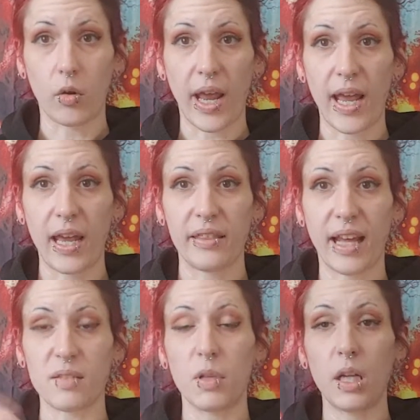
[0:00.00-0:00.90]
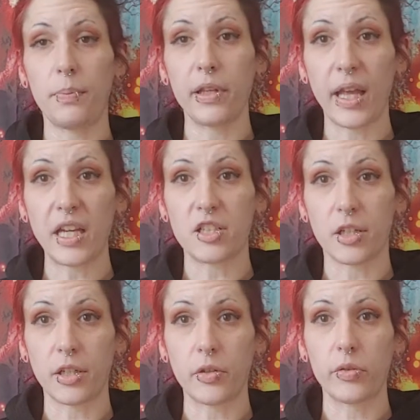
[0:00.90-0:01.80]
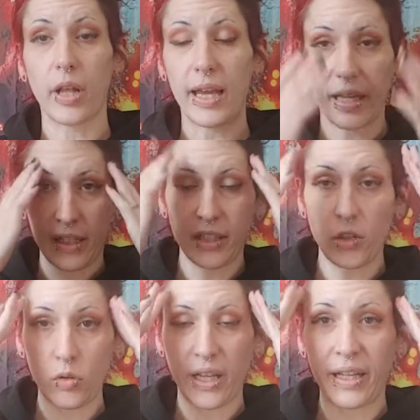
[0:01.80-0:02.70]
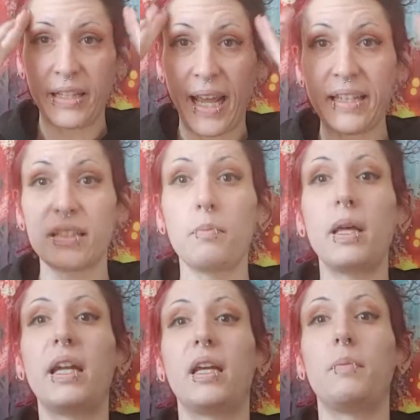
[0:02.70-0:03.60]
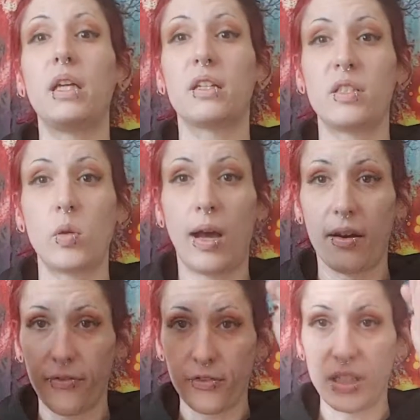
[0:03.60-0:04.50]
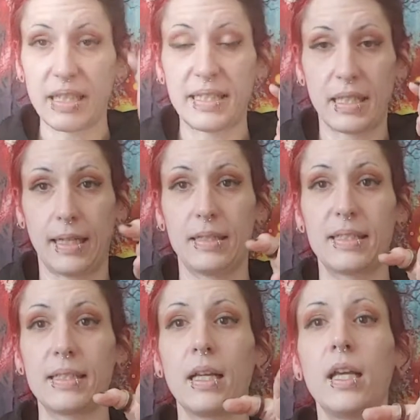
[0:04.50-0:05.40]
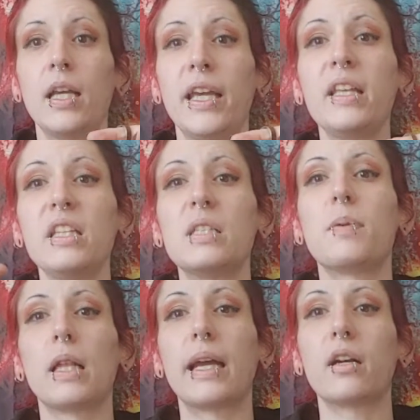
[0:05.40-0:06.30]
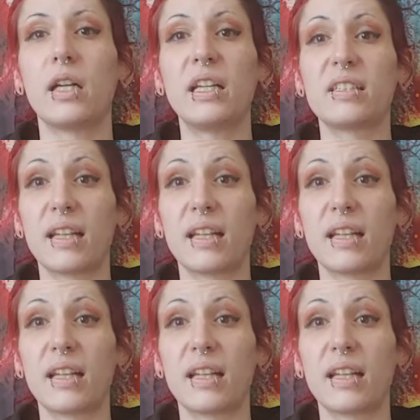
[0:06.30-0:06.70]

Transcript: Okay, that's manipulation, dude. Like it takes a minute because you have dissonance in these polarities.